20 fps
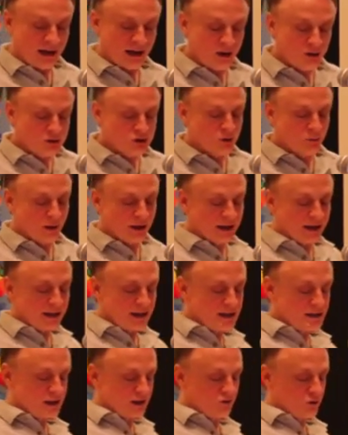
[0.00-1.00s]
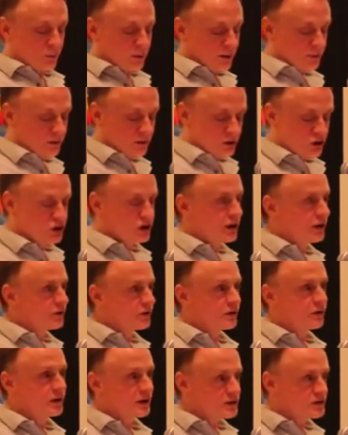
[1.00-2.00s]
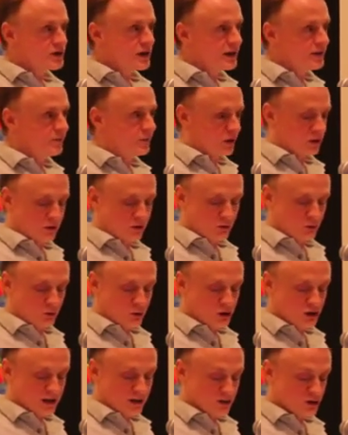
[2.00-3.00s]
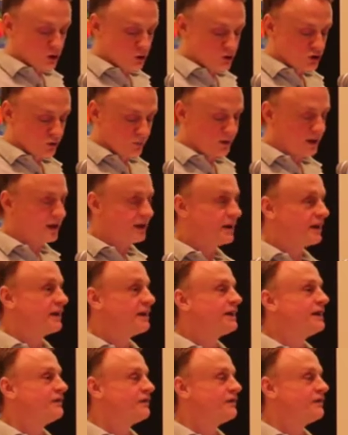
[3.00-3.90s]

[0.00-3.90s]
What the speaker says: and also make it easy for people to share their excitement through social media,